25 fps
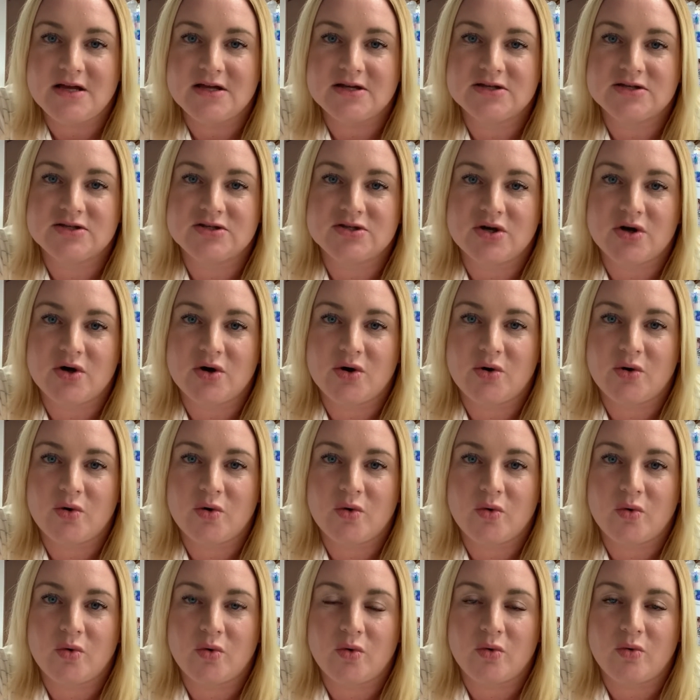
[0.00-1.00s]

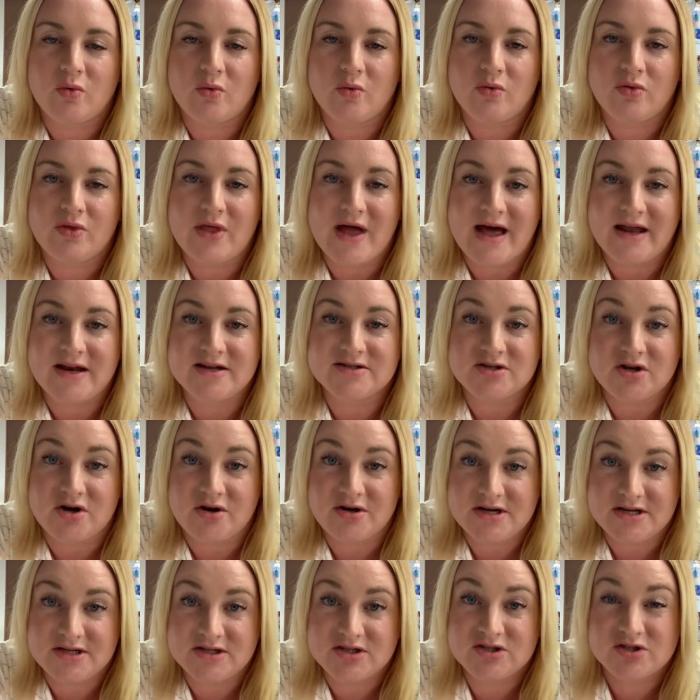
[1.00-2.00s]
So that is
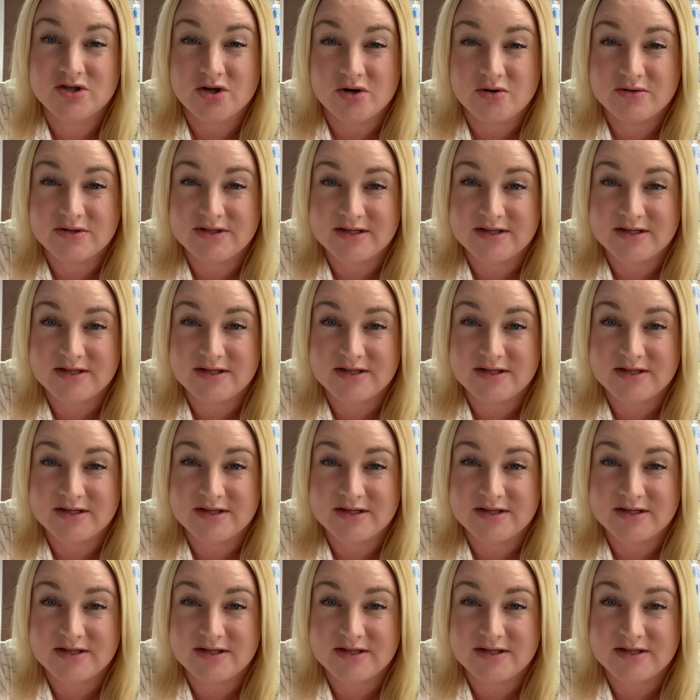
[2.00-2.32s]
already so